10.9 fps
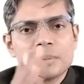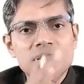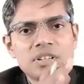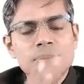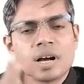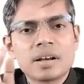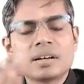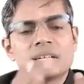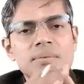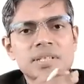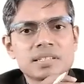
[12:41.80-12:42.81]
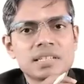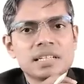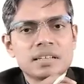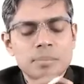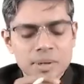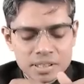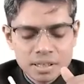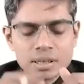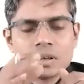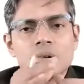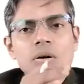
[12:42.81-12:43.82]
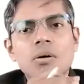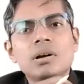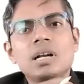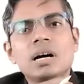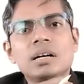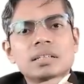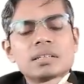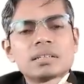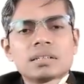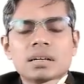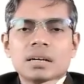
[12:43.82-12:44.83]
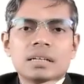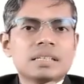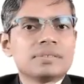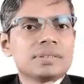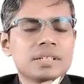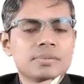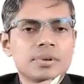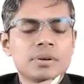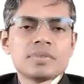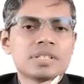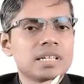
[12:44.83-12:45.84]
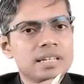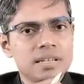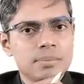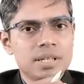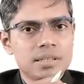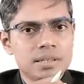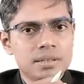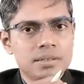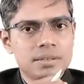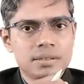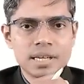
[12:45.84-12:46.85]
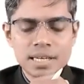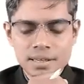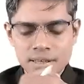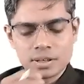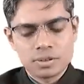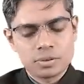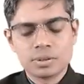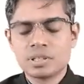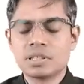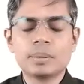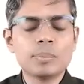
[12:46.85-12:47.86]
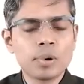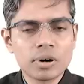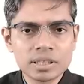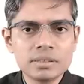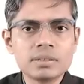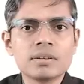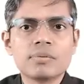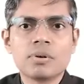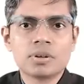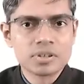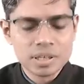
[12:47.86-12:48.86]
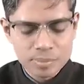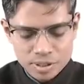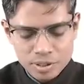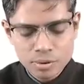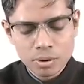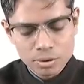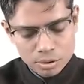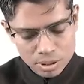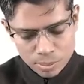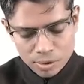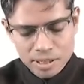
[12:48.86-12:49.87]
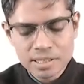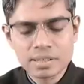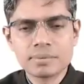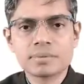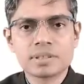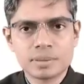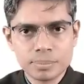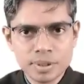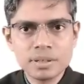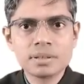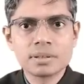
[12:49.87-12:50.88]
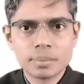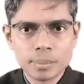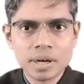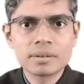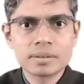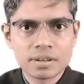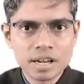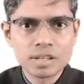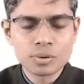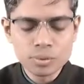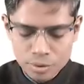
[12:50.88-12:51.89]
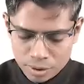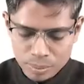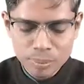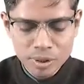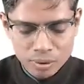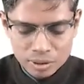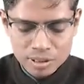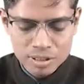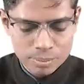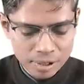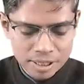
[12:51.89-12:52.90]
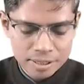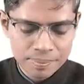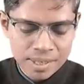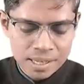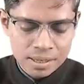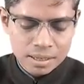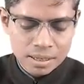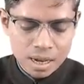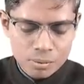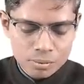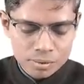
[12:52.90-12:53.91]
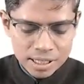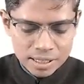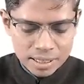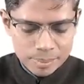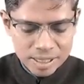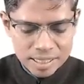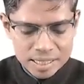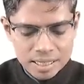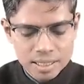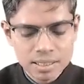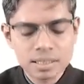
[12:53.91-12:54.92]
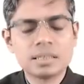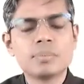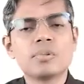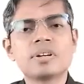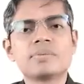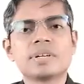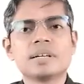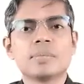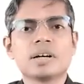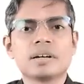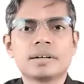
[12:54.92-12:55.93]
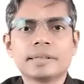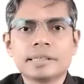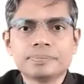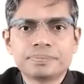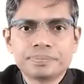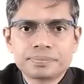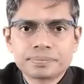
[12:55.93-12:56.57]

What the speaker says: between myocardium and skeletal muscle. All other are different from skeletal muscle, right? So this is important for your MCQ, although the points are simple, but try to remember all this point. Now we are coming here, the modified myocardium,